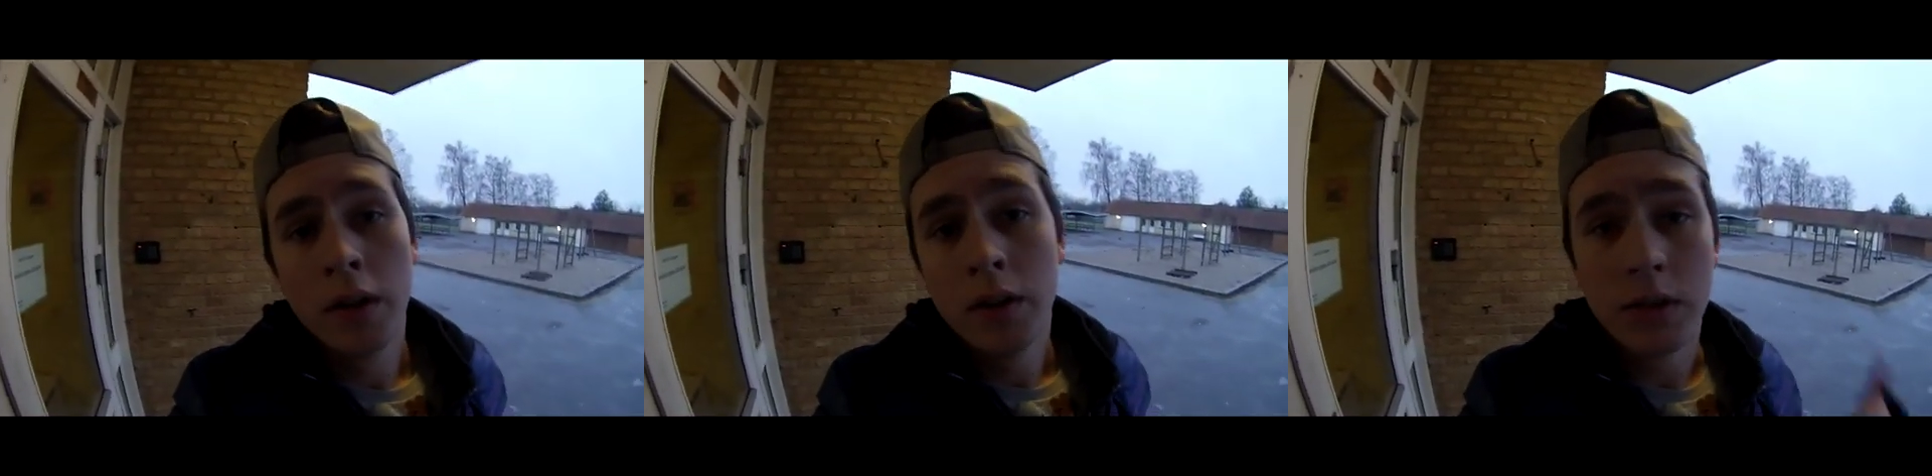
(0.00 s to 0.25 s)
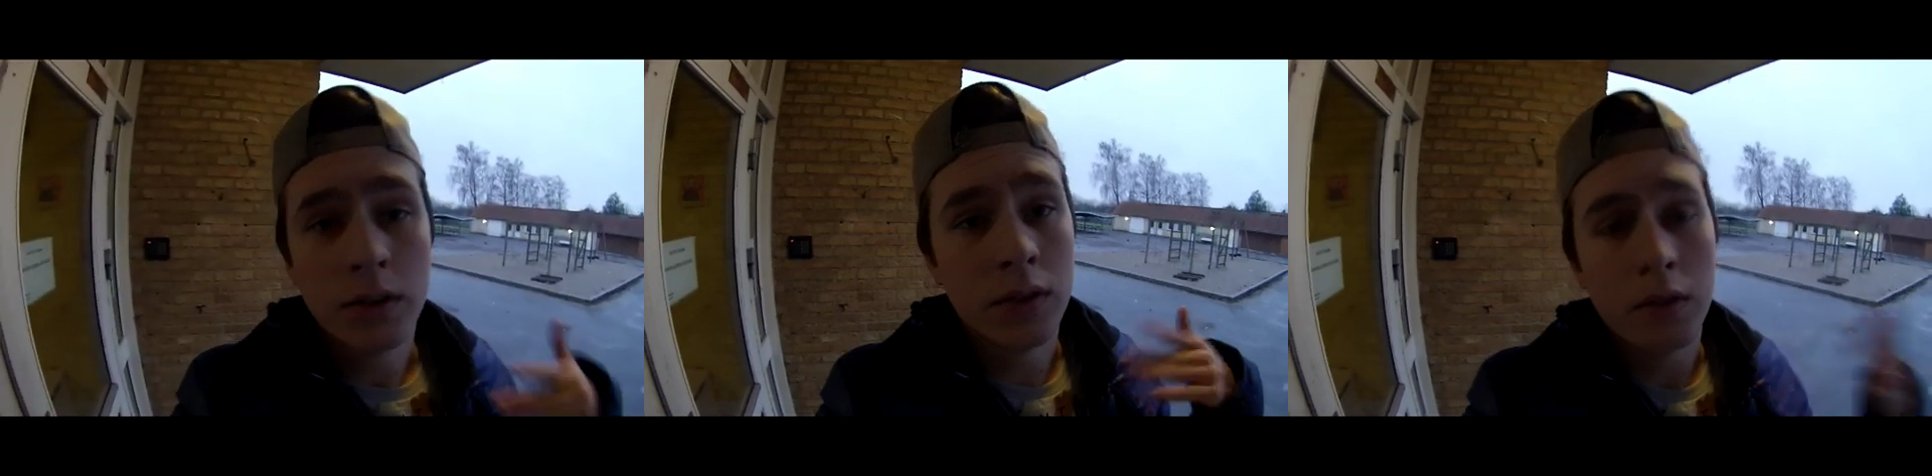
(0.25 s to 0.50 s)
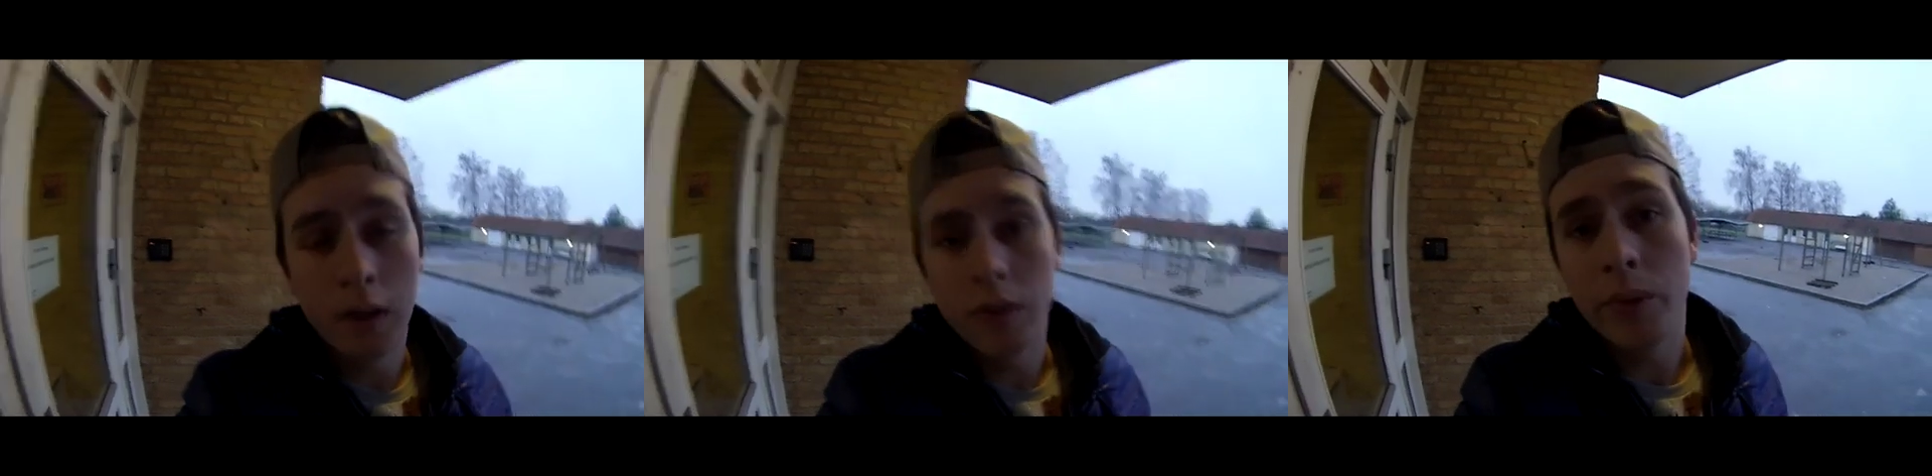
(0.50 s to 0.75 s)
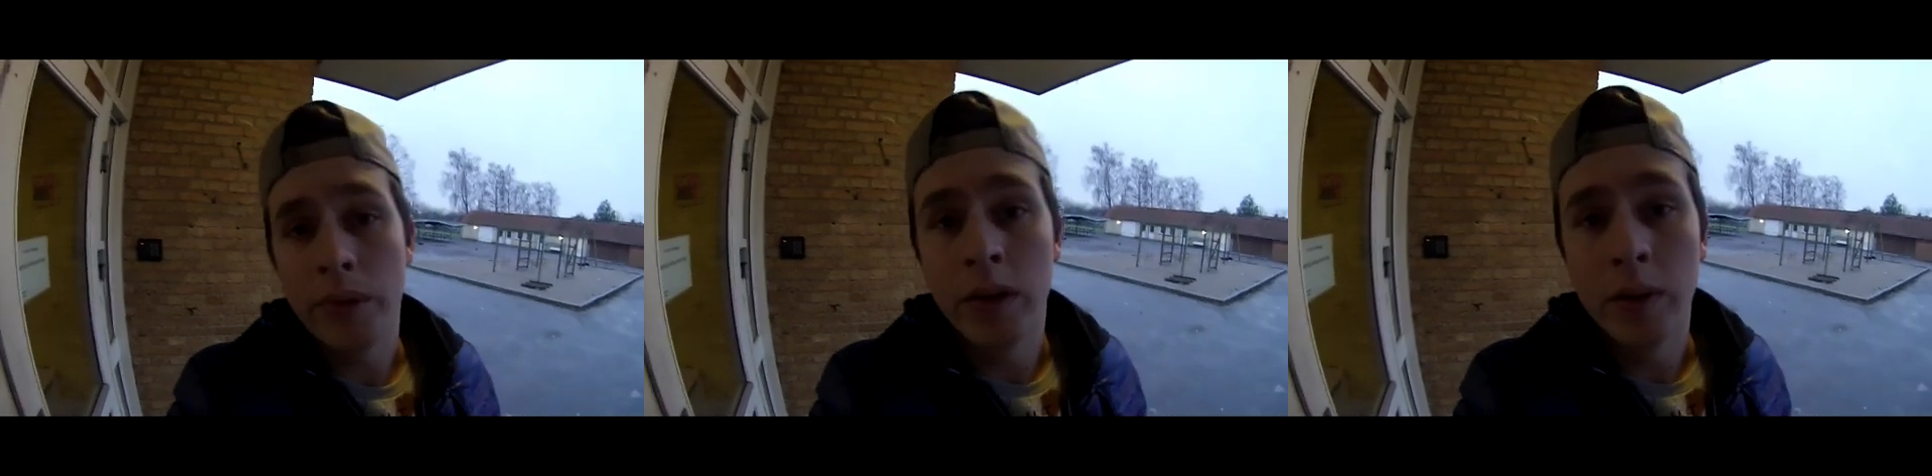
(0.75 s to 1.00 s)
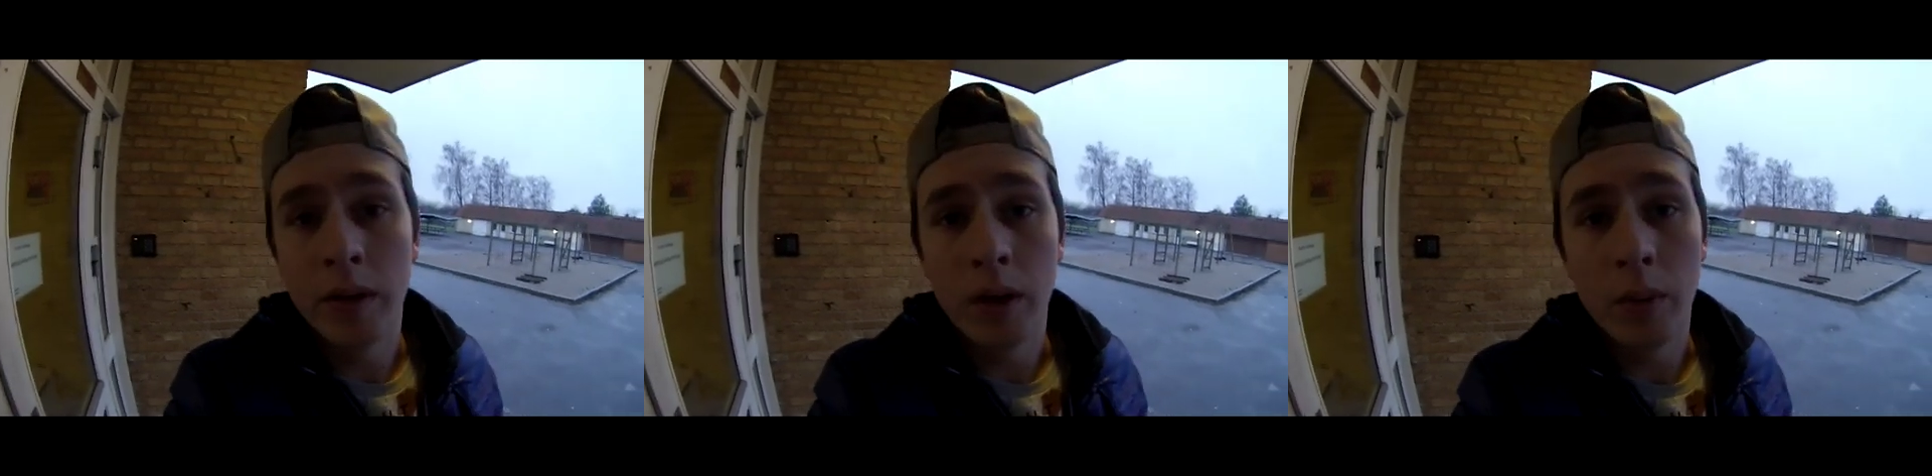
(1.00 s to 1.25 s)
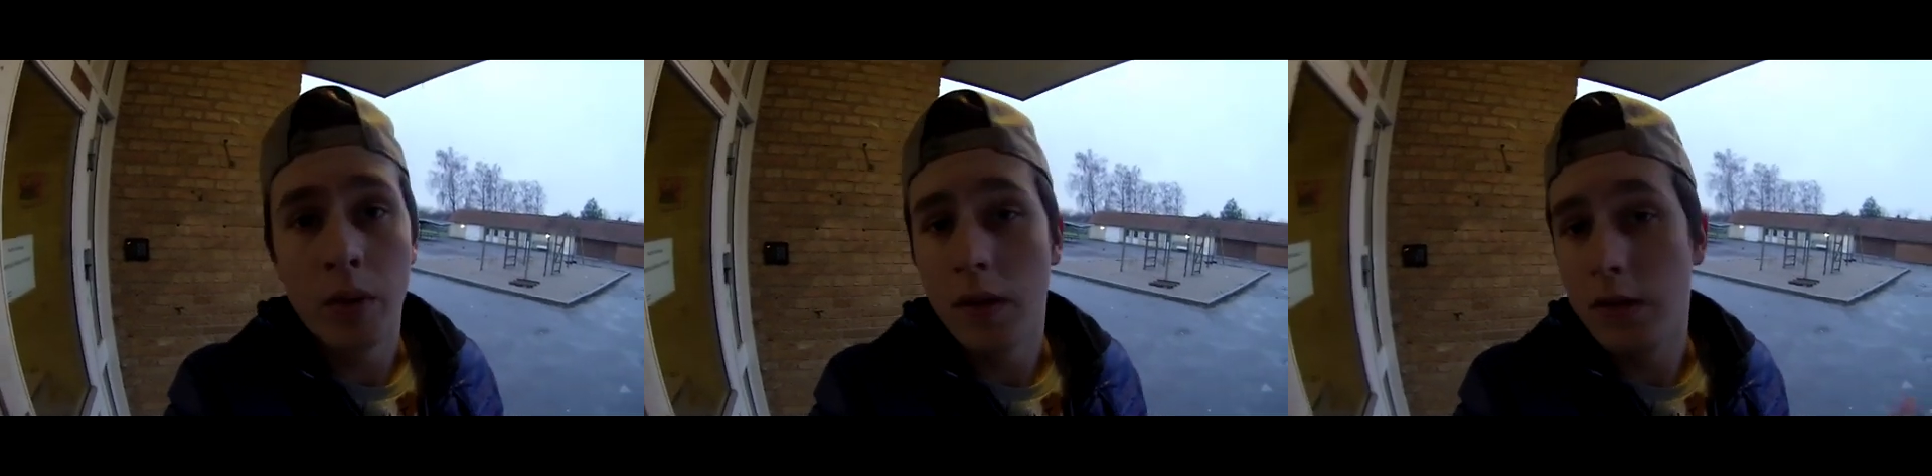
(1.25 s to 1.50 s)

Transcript: Just live with it to begin with.